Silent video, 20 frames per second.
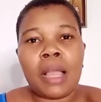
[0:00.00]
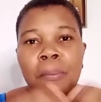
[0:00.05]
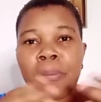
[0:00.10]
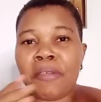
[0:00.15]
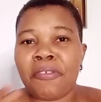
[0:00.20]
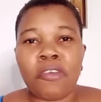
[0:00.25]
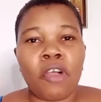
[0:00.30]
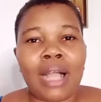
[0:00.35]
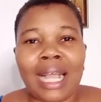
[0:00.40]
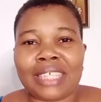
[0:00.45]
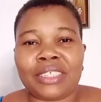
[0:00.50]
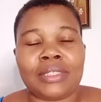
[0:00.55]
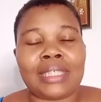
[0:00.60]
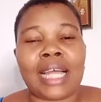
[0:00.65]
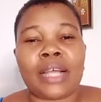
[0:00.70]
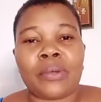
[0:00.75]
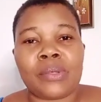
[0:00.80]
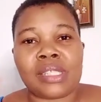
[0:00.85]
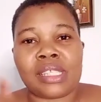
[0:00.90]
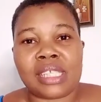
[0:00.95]
Before
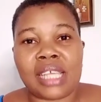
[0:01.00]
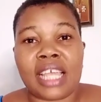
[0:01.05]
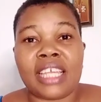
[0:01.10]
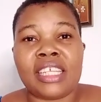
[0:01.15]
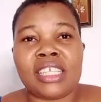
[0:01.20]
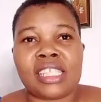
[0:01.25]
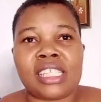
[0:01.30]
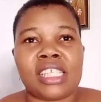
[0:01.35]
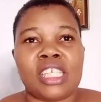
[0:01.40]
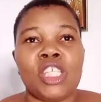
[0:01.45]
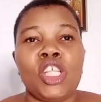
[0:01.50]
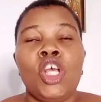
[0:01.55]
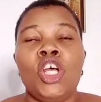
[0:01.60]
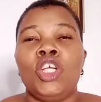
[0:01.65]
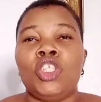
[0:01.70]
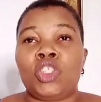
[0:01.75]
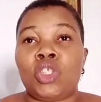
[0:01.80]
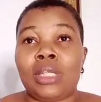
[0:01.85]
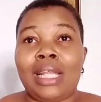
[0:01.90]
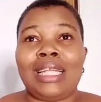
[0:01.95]
KA3NA could say anything,
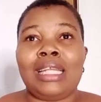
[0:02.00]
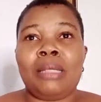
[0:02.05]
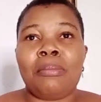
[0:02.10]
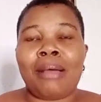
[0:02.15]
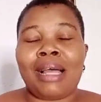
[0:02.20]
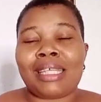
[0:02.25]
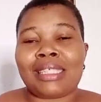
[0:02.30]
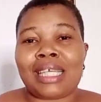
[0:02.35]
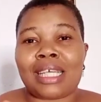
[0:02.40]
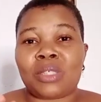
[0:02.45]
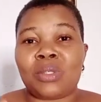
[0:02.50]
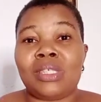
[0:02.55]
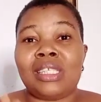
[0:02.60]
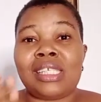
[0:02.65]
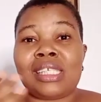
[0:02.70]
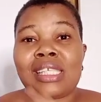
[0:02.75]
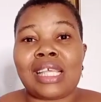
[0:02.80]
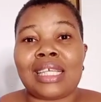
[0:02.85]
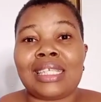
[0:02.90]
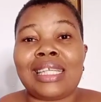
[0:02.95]
Tolani Bad actually
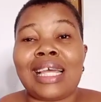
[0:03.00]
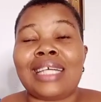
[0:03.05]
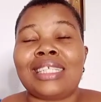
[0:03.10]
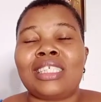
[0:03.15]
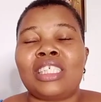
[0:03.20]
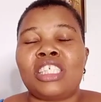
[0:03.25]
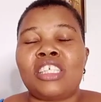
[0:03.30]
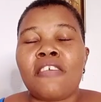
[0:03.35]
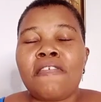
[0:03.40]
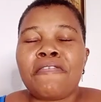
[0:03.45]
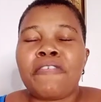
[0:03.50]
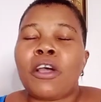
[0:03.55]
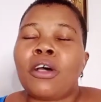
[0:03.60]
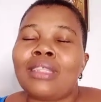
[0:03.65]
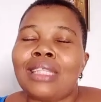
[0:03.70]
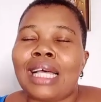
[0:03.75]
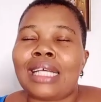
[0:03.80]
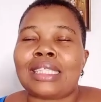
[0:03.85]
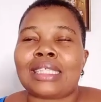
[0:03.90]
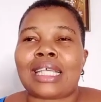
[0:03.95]
said that she
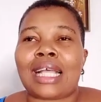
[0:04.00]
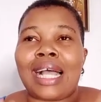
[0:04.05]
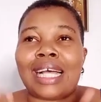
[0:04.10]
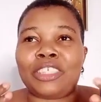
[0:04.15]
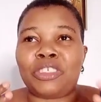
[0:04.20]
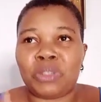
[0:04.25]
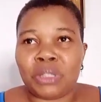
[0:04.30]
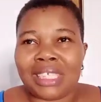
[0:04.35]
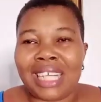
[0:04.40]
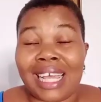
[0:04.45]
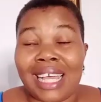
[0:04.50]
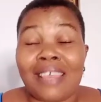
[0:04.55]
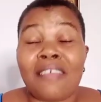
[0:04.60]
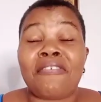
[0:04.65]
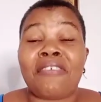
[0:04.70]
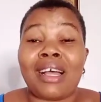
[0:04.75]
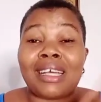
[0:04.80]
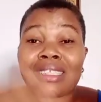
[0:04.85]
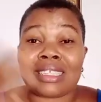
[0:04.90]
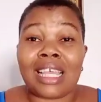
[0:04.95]
felt that KA3NA, in
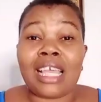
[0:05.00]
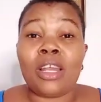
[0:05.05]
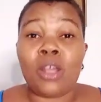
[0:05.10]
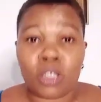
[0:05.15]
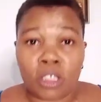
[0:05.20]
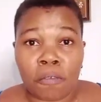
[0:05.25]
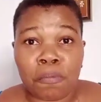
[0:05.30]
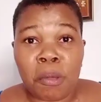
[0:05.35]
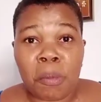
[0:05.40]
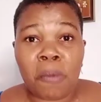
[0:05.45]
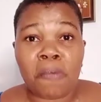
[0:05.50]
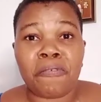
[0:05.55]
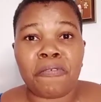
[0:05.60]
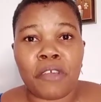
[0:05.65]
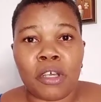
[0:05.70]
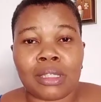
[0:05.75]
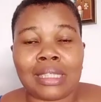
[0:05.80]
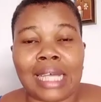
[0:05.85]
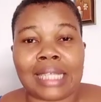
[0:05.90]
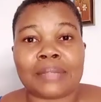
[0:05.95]
fact, a lot of people
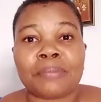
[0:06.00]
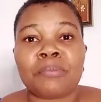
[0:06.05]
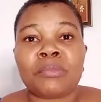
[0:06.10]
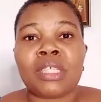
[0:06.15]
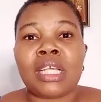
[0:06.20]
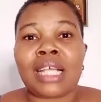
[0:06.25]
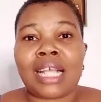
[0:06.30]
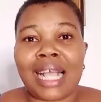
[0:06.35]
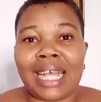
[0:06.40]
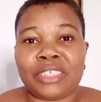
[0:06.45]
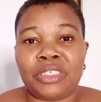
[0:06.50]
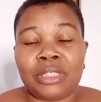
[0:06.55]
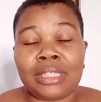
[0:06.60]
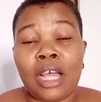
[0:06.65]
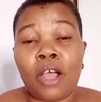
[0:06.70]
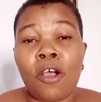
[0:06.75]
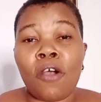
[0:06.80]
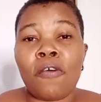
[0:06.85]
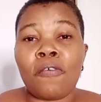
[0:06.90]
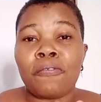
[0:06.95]
felt that
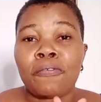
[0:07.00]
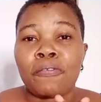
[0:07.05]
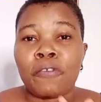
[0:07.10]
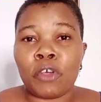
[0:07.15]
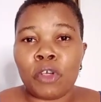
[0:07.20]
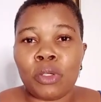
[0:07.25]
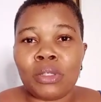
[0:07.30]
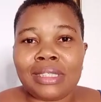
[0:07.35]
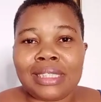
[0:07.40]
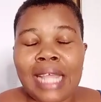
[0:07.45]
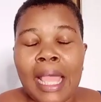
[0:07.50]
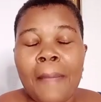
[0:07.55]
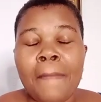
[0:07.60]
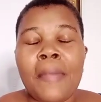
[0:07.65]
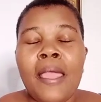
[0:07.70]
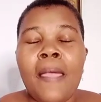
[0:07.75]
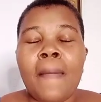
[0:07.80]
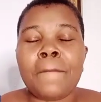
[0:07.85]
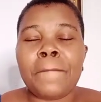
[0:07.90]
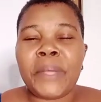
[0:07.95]
KA3NA followed
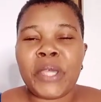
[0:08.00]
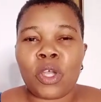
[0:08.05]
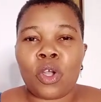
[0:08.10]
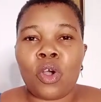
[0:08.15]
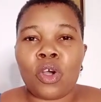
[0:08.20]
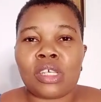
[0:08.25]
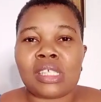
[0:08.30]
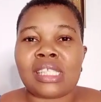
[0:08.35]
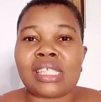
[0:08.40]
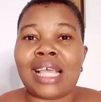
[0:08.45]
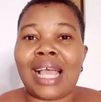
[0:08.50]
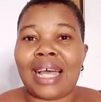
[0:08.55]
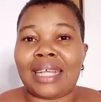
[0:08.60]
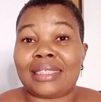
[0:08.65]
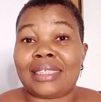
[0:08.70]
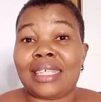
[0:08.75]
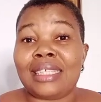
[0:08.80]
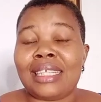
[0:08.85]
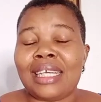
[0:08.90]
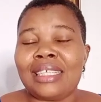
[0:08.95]
them because they
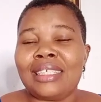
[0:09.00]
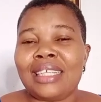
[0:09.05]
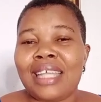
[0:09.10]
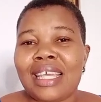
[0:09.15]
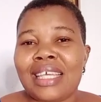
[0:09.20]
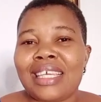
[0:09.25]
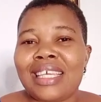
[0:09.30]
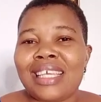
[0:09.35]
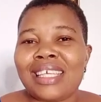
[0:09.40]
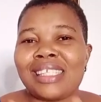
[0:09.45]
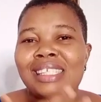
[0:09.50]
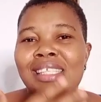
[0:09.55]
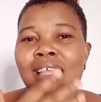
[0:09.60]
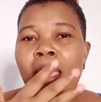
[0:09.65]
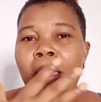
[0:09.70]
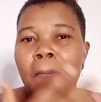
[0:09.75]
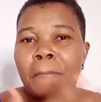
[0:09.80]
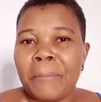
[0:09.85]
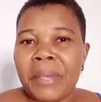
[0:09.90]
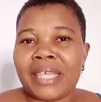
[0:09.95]
attended Nengi's
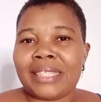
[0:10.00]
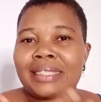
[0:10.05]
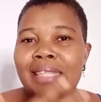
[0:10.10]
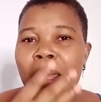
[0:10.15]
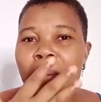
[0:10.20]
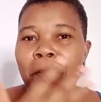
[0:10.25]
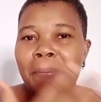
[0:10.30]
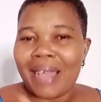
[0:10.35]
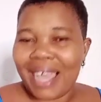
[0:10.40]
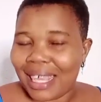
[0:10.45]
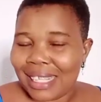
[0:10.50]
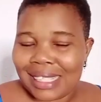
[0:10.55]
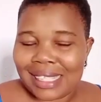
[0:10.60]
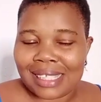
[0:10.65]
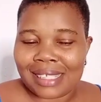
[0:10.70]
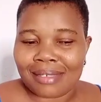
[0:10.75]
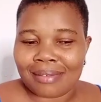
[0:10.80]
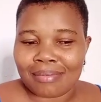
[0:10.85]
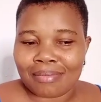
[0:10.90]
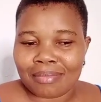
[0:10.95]
birthday
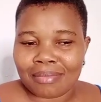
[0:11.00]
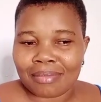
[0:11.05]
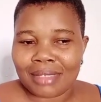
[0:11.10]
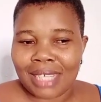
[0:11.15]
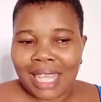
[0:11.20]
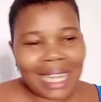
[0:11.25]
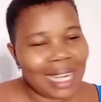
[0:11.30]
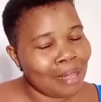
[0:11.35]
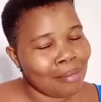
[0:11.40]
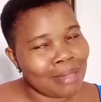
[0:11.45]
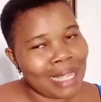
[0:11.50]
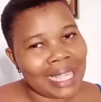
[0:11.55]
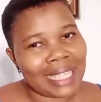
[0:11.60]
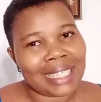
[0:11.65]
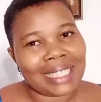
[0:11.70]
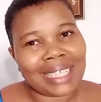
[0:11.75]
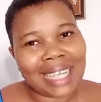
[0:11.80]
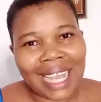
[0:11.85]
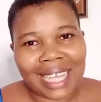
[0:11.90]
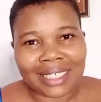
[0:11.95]
party. And I'm
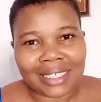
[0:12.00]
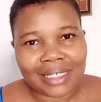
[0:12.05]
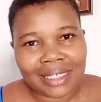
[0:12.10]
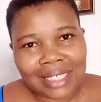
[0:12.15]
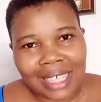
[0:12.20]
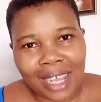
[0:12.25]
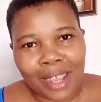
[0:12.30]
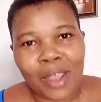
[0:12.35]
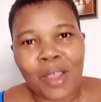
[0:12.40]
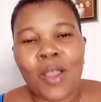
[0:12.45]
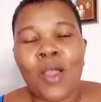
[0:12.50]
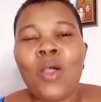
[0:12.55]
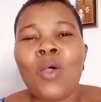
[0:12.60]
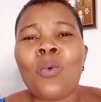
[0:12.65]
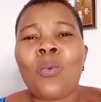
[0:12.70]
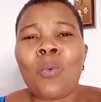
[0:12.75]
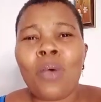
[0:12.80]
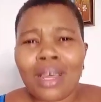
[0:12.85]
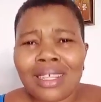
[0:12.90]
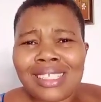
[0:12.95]
like, KA3NA,
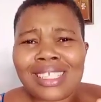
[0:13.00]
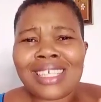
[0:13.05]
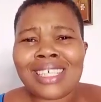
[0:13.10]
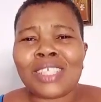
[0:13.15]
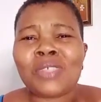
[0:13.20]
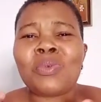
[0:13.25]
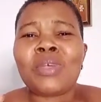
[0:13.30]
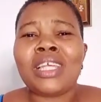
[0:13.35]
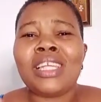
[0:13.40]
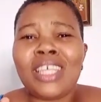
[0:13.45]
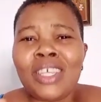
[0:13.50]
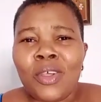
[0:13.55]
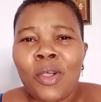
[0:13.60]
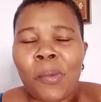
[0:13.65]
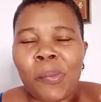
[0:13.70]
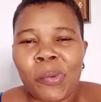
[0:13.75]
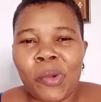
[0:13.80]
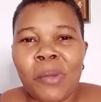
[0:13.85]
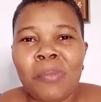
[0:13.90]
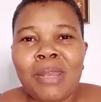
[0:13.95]
what is really
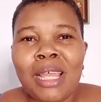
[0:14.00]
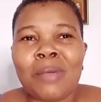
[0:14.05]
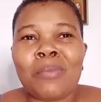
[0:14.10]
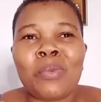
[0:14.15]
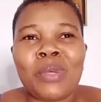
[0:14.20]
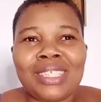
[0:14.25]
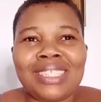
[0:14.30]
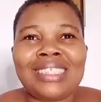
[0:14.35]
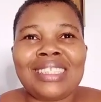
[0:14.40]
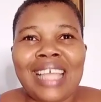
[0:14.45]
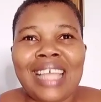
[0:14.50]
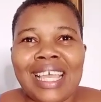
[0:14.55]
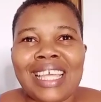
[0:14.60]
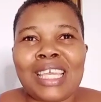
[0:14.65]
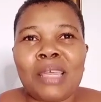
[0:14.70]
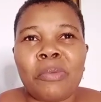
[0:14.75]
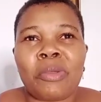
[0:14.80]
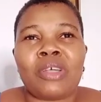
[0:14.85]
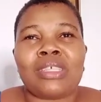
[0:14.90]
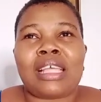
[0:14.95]
your problem with
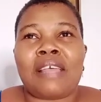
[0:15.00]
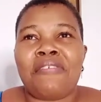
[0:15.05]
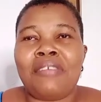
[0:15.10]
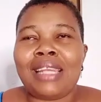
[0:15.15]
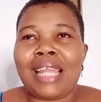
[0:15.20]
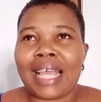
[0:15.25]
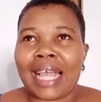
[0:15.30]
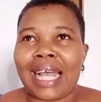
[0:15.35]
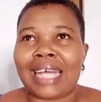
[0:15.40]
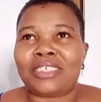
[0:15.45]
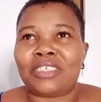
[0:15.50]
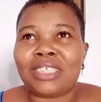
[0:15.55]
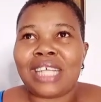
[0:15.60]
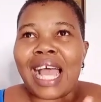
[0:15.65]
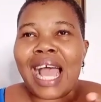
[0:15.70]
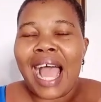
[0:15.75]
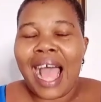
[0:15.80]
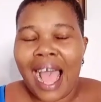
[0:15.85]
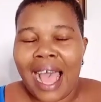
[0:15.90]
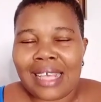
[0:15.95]
Nengi? Because I feel like
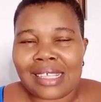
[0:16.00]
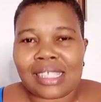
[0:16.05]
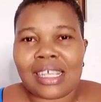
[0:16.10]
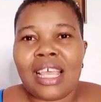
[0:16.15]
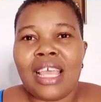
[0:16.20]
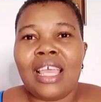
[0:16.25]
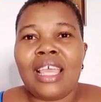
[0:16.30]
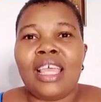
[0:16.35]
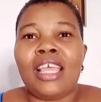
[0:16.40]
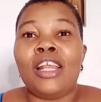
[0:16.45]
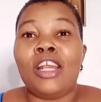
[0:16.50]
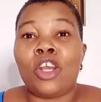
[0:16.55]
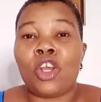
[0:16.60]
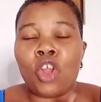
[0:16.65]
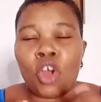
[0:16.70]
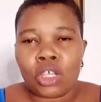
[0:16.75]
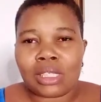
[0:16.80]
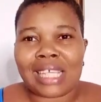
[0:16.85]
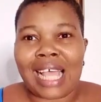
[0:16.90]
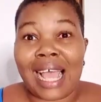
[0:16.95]
KA3NA has a
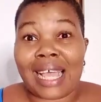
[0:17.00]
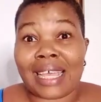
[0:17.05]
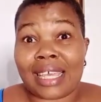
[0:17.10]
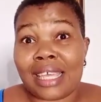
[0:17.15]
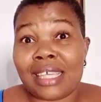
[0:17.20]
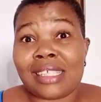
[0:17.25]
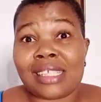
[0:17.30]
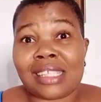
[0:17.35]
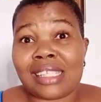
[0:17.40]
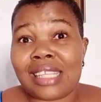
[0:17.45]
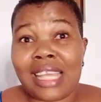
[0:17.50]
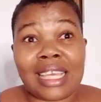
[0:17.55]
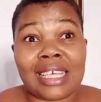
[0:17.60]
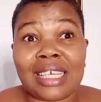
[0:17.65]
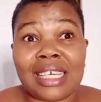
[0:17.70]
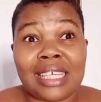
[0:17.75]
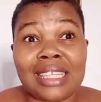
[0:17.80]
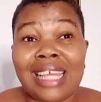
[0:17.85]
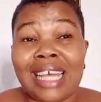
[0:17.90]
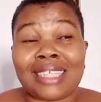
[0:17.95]
lot against
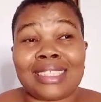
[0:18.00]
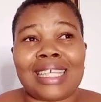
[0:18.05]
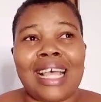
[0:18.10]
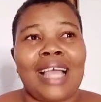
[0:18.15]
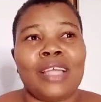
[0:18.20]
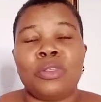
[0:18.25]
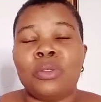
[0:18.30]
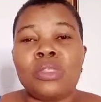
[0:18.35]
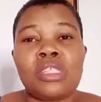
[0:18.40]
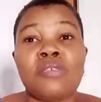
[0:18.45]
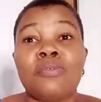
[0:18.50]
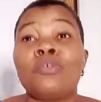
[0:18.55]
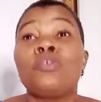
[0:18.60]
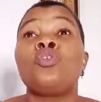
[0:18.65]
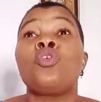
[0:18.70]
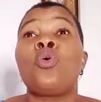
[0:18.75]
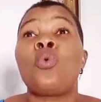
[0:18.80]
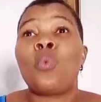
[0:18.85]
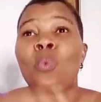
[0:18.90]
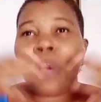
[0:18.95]
Nengi that I don't
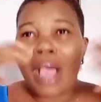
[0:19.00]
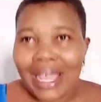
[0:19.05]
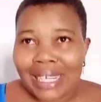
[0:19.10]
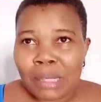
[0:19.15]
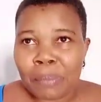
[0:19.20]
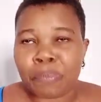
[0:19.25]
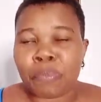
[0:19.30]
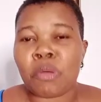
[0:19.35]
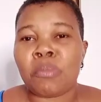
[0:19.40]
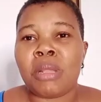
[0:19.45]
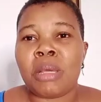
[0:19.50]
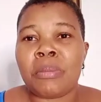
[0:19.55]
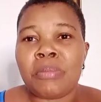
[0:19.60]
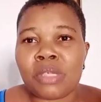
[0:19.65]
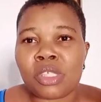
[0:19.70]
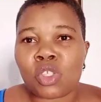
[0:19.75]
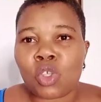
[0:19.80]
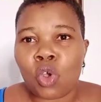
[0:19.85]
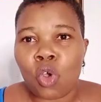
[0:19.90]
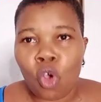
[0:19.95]
even know where the problem
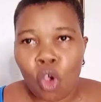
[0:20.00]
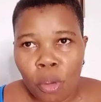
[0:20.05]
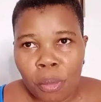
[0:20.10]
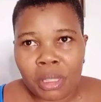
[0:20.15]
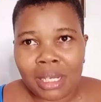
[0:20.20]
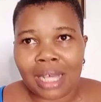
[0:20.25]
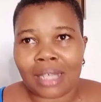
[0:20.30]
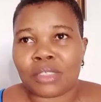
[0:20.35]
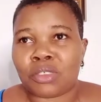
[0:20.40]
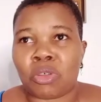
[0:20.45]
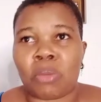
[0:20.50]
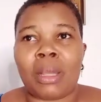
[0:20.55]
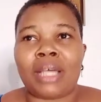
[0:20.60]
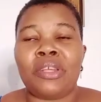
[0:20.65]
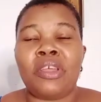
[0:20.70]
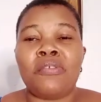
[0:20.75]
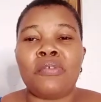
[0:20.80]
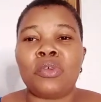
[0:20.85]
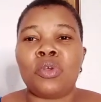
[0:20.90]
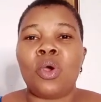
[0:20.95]
is coming out from. I
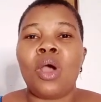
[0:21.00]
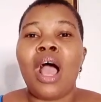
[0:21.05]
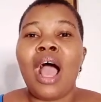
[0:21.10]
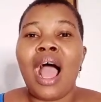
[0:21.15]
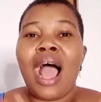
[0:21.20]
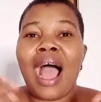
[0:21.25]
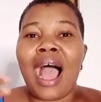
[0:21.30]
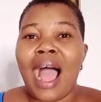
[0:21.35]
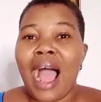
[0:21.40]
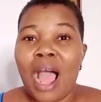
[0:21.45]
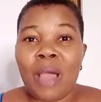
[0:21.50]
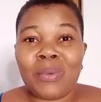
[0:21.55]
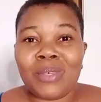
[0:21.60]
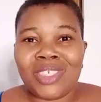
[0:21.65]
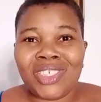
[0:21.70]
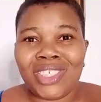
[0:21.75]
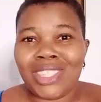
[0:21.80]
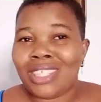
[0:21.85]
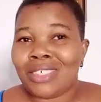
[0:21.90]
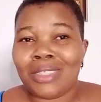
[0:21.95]
don't even know how
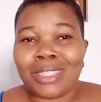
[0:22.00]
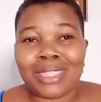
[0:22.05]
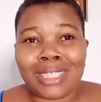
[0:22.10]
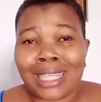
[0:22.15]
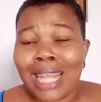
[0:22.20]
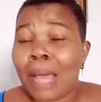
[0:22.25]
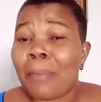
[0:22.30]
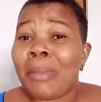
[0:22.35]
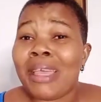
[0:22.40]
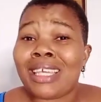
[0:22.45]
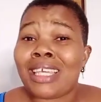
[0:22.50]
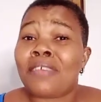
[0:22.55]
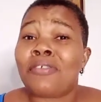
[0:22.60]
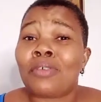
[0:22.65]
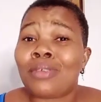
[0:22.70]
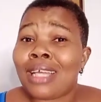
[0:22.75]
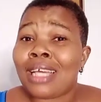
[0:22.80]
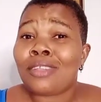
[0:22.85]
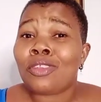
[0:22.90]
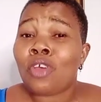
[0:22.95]
it generated. I beg, if
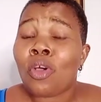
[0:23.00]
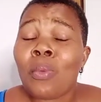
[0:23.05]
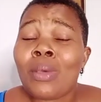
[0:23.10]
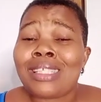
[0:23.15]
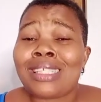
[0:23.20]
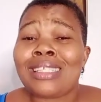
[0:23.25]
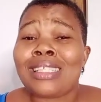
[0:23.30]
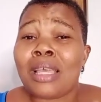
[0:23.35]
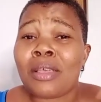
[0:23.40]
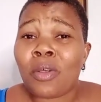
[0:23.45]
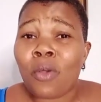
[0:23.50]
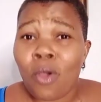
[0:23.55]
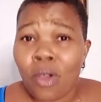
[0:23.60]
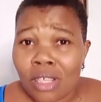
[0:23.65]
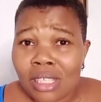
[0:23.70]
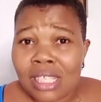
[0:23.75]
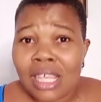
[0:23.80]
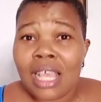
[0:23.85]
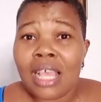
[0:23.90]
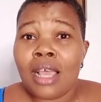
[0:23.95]
you now know what in the
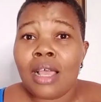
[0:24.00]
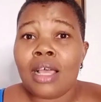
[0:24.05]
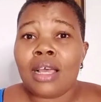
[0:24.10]
cause